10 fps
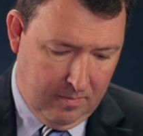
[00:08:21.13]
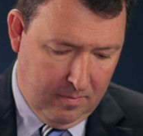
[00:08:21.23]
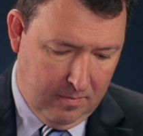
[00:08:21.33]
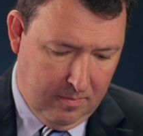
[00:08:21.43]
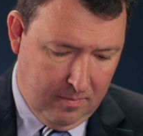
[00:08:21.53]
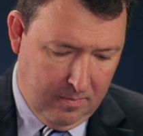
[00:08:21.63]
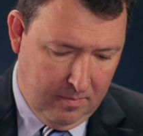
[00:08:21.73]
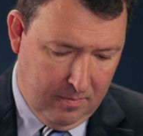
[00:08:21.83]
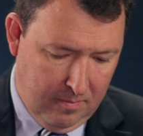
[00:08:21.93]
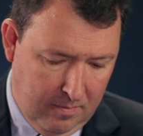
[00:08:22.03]
that
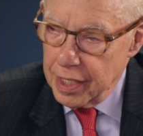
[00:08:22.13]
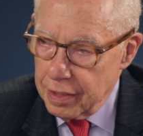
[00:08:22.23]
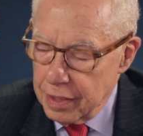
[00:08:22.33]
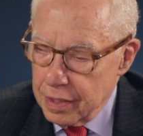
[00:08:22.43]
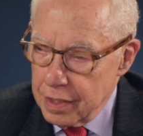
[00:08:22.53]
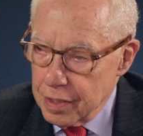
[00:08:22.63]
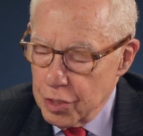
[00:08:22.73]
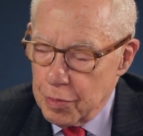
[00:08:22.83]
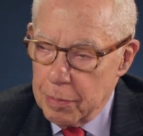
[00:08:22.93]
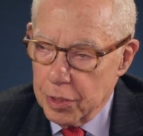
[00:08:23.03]
56 percent
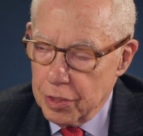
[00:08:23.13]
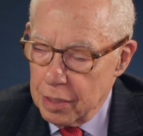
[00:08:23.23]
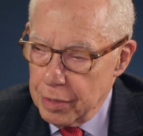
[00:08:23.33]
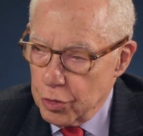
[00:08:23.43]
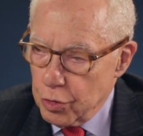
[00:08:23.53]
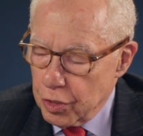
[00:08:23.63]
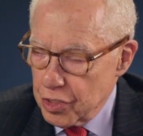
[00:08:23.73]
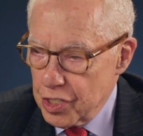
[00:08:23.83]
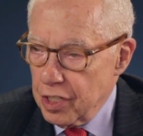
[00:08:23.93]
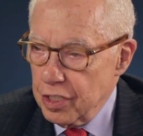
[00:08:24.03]
those people are going to be called
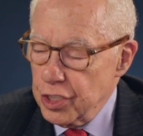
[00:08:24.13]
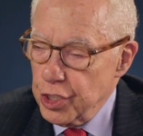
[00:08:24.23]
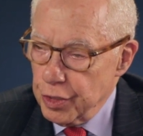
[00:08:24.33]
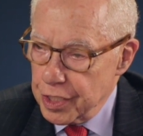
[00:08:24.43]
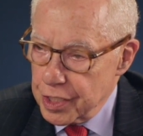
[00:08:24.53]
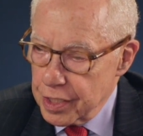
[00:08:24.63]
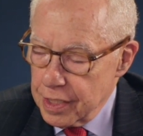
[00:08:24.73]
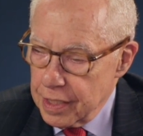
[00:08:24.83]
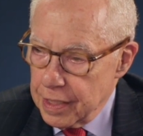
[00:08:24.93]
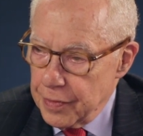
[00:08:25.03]
to sit on juries,
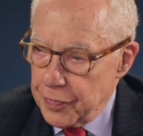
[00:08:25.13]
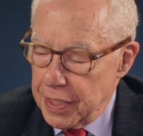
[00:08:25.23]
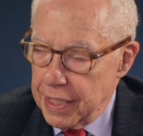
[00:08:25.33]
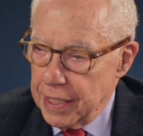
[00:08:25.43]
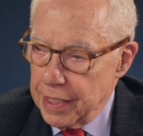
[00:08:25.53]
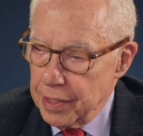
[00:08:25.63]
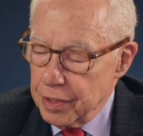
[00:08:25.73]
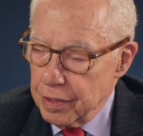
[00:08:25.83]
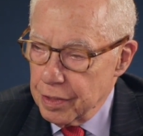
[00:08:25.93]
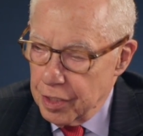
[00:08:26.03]

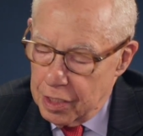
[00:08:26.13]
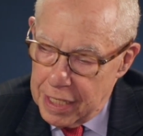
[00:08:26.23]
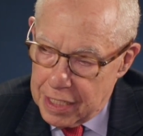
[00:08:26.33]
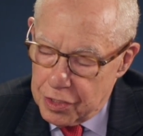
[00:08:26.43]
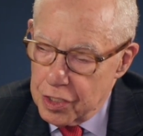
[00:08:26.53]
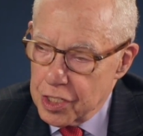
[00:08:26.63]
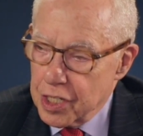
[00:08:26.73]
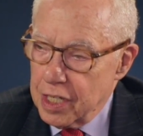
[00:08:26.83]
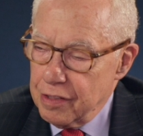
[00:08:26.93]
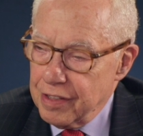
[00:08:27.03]
and they're going to be asked to
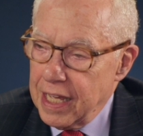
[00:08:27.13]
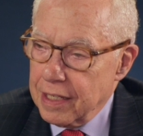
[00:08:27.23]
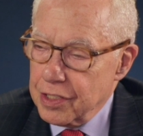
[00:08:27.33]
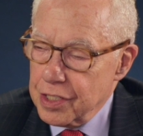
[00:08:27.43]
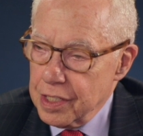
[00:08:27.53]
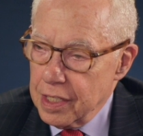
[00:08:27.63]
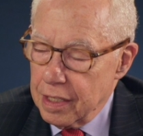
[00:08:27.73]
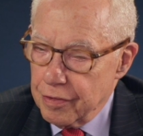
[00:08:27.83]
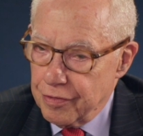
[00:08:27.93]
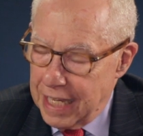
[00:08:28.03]
decide facts,
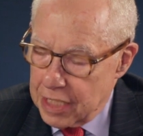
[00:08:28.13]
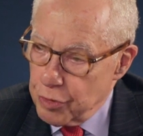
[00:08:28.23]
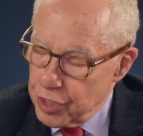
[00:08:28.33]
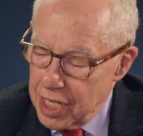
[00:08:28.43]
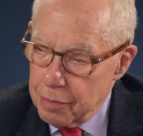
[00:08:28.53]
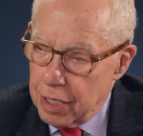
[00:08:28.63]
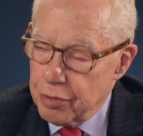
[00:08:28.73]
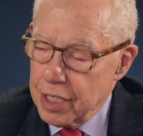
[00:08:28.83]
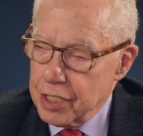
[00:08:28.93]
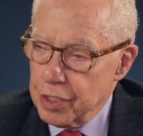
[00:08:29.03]
facts presented by
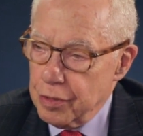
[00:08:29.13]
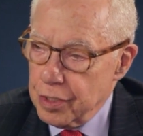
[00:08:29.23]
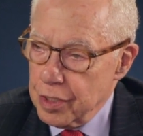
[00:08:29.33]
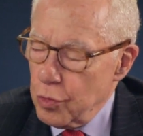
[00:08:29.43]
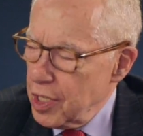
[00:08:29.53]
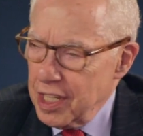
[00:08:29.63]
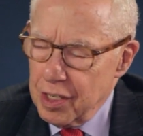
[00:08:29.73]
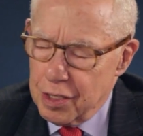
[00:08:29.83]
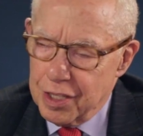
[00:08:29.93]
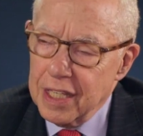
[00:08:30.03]
prosecutors. What are they
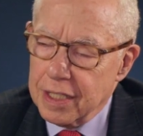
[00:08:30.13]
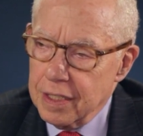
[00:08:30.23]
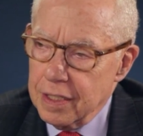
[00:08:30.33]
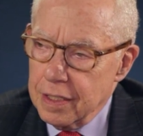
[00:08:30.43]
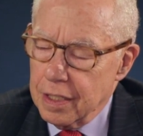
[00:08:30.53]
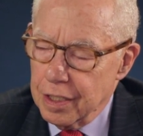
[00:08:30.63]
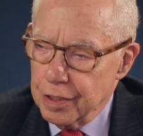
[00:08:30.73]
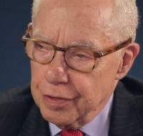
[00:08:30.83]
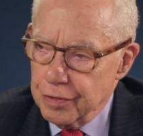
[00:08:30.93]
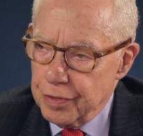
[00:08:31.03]
going to think
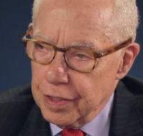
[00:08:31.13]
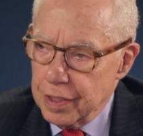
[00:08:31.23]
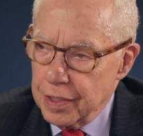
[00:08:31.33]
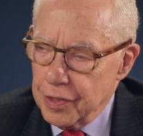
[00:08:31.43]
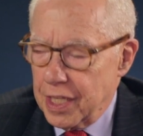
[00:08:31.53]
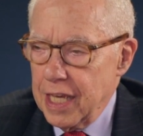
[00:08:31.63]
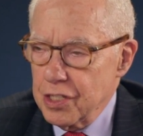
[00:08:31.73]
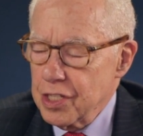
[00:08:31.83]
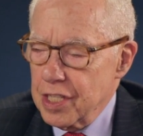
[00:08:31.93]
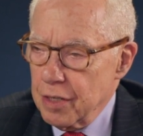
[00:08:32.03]
of the
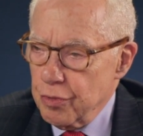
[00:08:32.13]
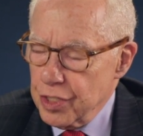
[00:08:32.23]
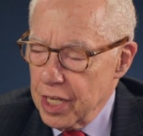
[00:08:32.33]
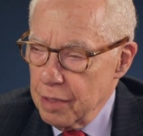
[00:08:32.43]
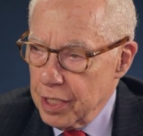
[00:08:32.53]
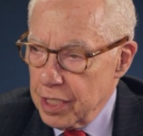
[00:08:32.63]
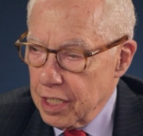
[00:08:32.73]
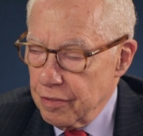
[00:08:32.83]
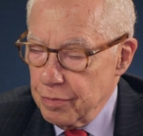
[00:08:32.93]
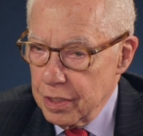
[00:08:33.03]
cases that are presented by the
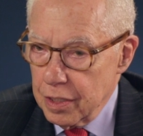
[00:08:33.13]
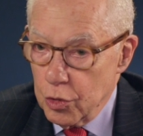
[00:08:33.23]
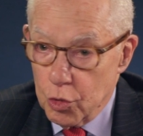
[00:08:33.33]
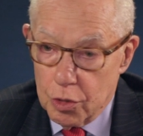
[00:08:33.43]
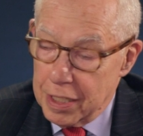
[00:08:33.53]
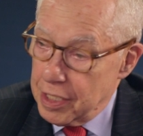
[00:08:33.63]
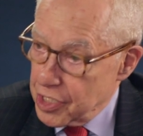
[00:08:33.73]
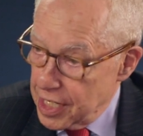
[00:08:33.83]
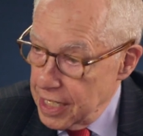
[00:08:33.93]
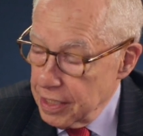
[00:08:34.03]
government or by the
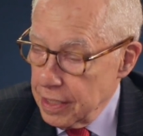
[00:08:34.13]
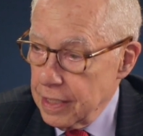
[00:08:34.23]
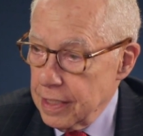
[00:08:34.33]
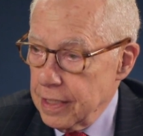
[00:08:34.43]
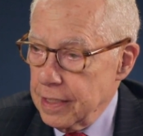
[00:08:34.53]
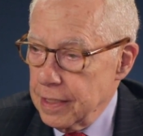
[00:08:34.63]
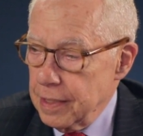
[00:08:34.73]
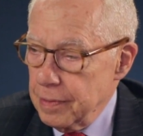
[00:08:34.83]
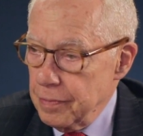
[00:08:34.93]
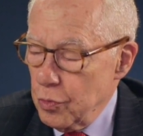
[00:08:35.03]
state
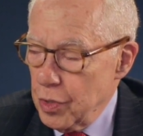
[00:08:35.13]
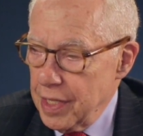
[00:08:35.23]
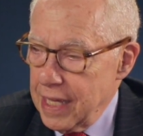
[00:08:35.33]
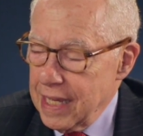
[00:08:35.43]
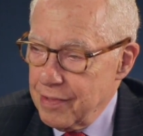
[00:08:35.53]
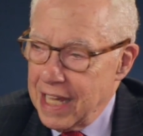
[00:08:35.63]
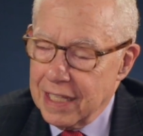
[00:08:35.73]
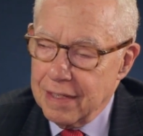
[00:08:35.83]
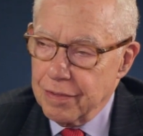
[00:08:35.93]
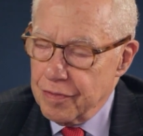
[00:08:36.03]
um, when they have
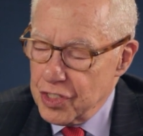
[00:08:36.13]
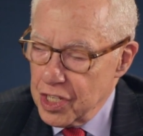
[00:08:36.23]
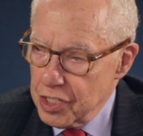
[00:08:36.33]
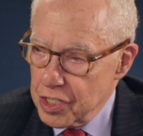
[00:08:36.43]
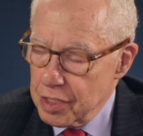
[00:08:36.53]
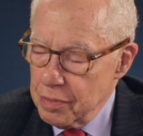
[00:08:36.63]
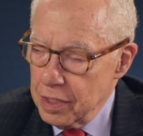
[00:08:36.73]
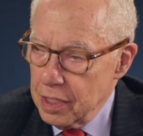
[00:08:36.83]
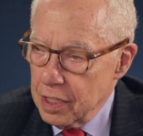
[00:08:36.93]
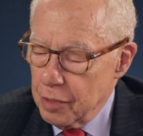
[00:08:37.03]
that level of cynicism
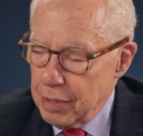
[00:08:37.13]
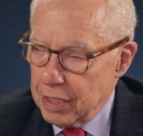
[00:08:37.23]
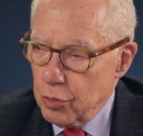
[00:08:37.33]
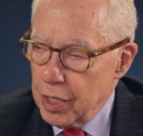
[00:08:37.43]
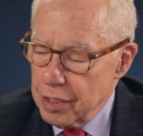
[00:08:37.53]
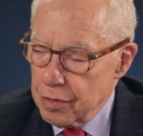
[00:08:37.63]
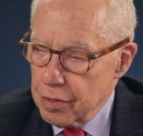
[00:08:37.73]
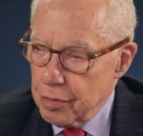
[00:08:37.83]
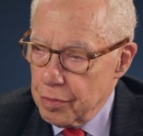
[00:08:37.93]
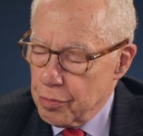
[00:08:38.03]
about the way the,
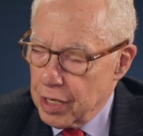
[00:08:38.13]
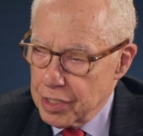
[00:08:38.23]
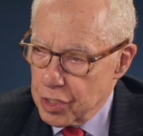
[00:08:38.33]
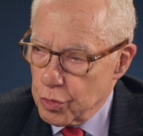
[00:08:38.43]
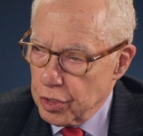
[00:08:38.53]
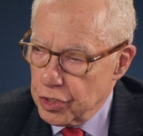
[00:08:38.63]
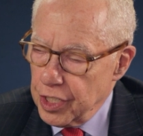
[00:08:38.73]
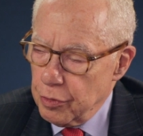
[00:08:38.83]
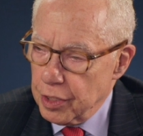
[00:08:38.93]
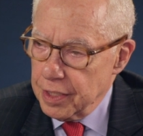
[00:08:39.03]
the, the, process works
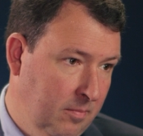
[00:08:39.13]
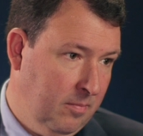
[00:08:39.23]
generally?